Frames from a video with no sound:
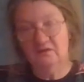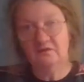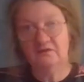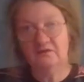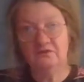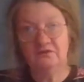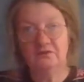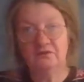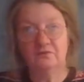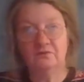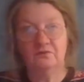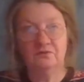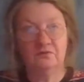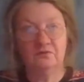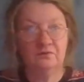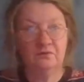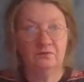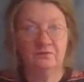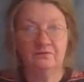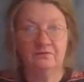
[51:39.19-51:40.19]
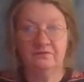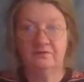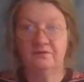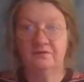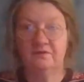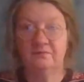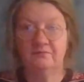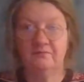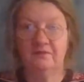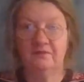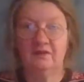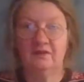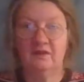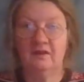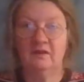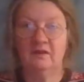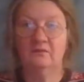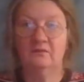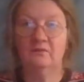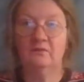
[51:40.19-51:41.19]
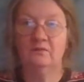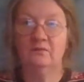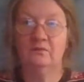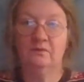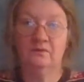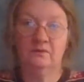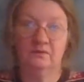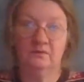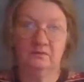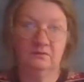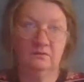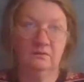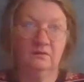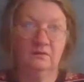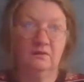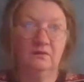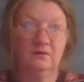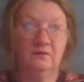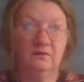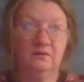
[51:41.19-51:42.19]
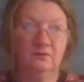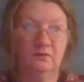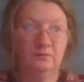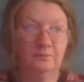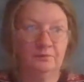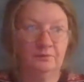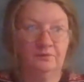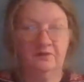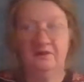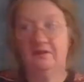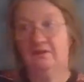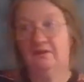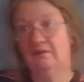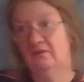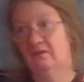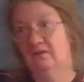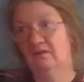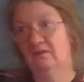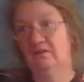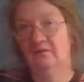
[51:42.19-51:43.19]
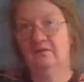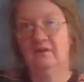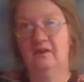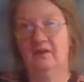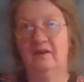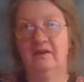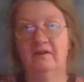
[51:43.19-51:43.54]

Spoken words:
sort something out, or put it in the